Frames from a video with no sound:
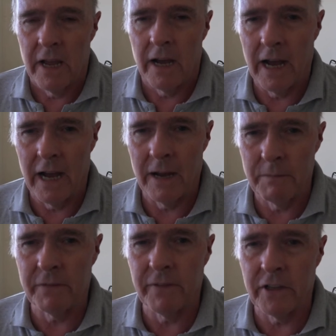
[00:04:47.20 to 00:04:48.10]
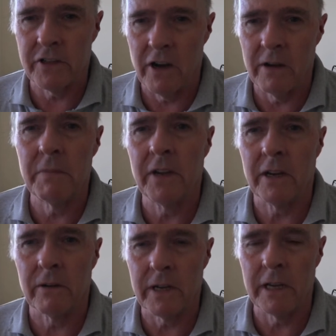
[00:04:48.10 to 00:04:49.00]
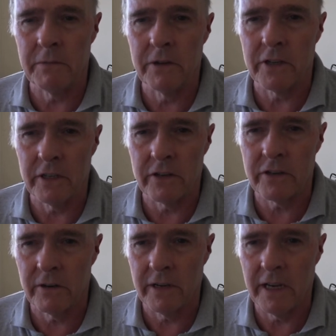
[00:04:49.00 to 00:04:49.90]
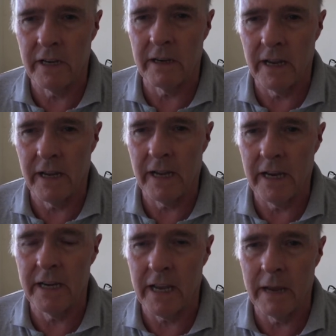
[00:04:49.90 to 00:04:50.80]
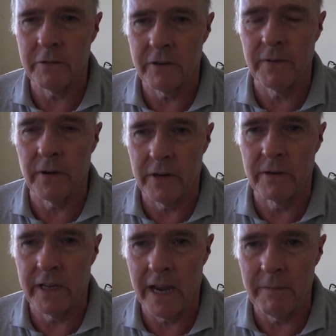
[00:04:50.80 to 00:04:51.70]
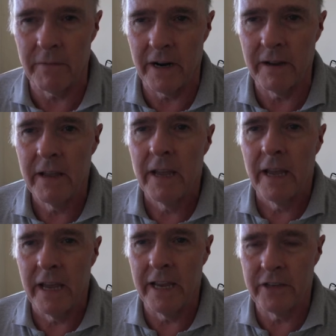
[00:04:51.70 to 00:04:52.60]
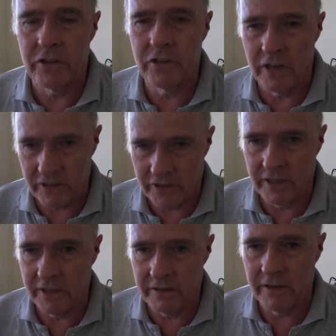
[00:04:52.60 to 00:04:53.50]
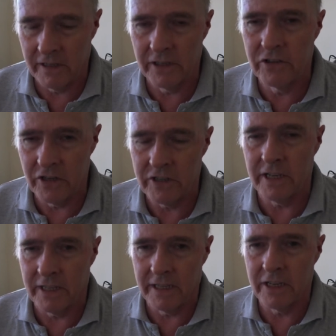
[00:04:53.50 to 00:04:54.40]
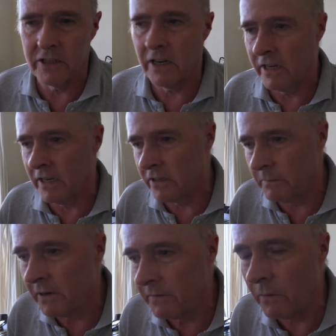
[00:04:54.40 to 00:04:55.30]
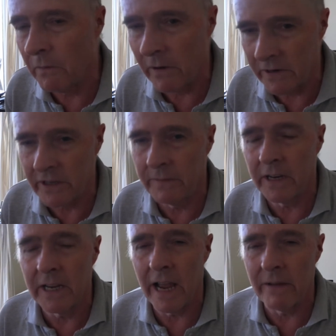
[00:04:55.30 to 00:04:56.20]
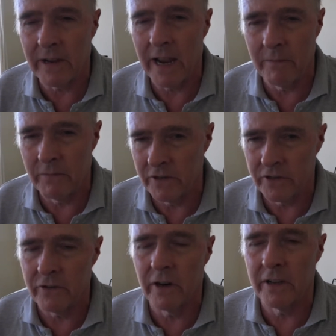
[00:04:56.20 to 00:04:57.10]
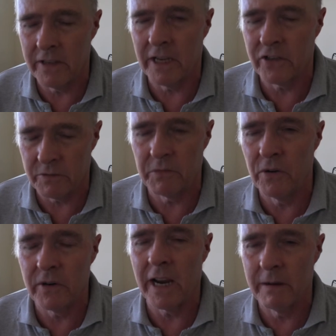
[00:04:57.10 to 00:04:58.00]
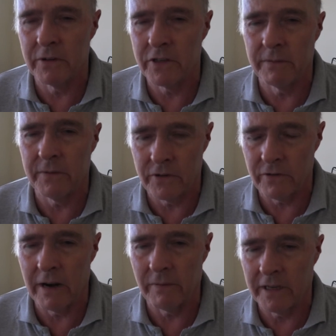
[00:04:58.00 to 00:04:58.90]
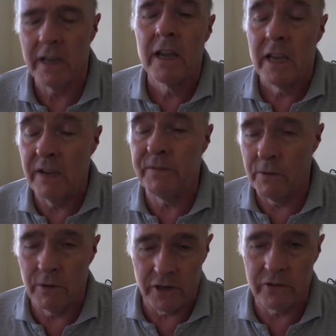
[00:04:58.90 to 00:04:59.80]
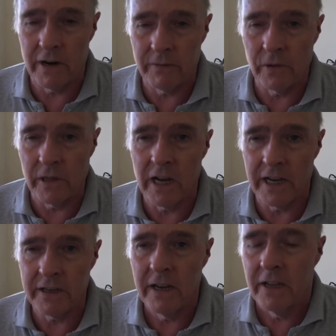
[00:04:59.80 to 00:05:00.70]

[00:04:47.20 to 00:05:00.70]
But for the time being, I'll keep using this Sony Handycam. It's a very good camera. It's just that logistically it's a bit of a worry. So if you're going to have cameras, try to think of small cameras if you're traveling, if you want to travel light.